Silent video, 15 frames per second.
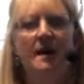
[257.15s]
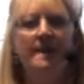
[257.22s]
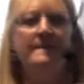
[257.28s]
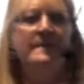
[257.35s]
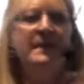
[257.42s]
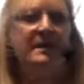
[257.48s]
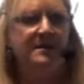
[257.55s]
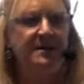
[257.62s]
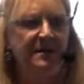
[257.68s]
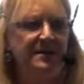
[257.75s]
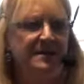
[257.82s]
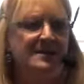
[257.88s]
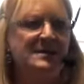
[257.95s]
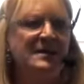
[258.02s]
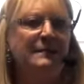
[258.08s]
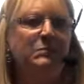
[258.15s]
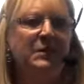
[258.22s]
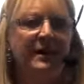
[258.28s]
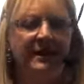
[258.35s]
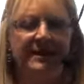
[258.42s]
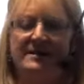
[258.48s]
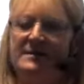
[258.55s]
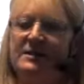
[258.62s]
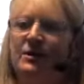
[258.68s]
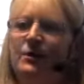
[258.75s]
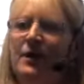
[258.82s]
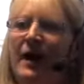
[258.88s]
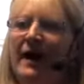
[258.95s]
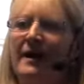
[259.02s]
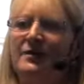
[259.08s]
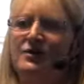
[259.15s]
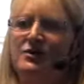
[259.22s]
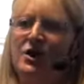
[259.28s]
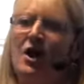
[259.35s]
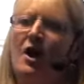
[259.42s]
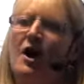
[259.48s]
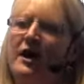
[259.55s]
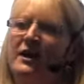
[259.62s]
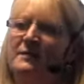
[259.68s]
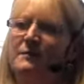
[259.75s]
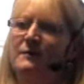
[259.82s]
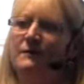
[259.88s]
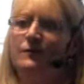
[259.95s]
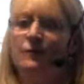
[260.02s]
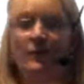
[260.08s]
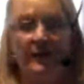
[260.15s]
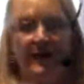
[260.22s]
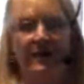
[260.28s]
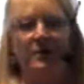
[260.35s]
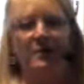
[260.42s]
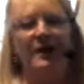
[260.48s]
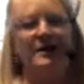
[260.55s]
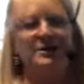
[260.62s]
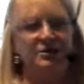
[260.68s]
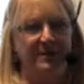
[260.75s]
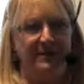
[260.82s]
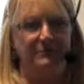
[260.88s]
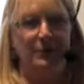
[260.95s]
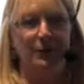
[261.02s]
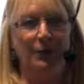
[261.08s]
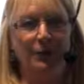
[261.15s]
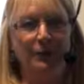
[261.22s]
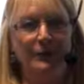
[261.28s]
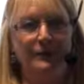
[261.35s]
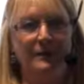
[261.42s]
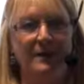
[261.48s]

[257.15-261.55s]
meeting siblings who had died before they were actually born,